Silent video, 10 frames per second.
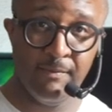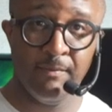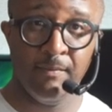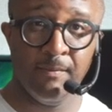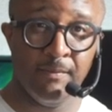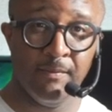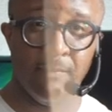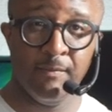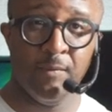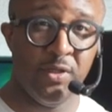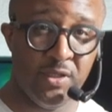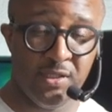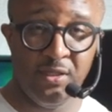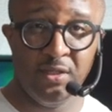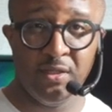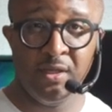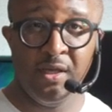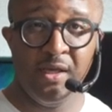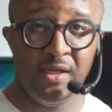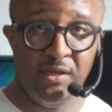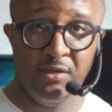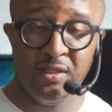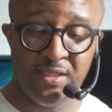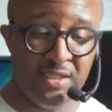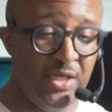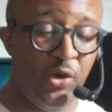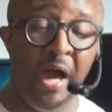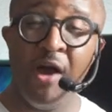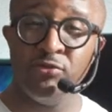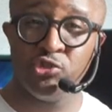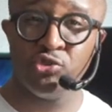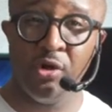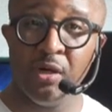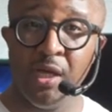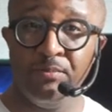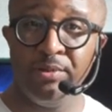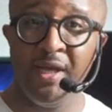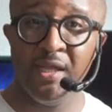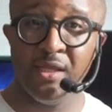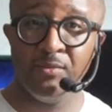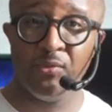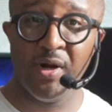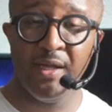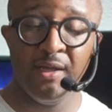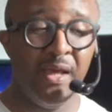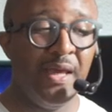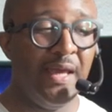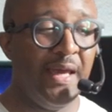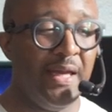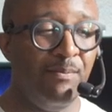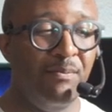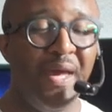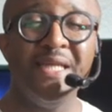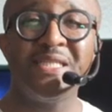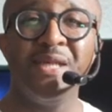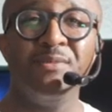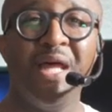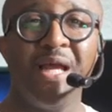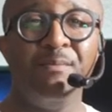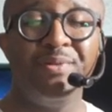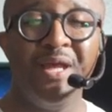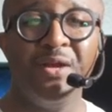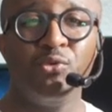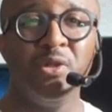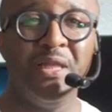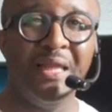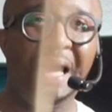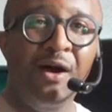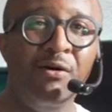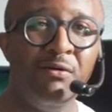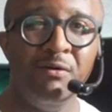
You see it? You can see how strong I'm playing them, right? And it may seem like I'm playing really loud,